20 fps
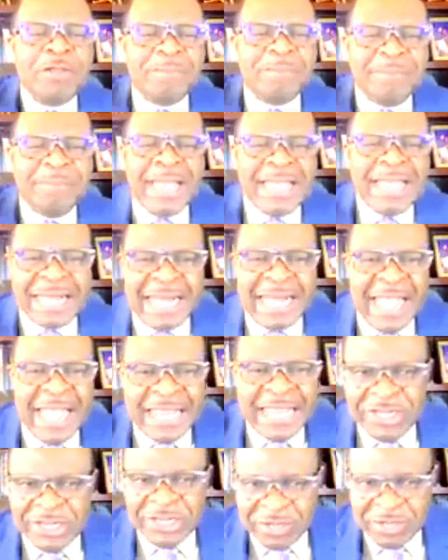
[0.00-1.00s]
my
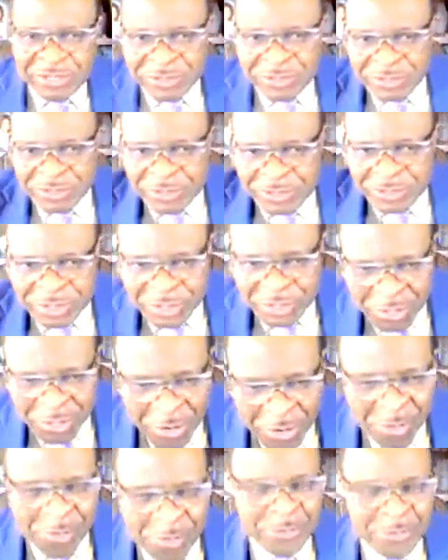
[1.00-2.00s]
client doesn't
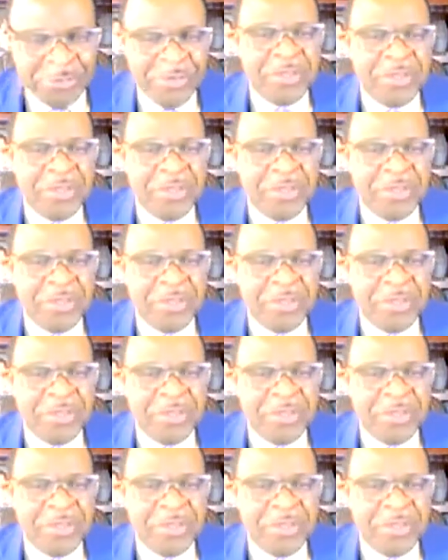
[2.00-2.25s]
know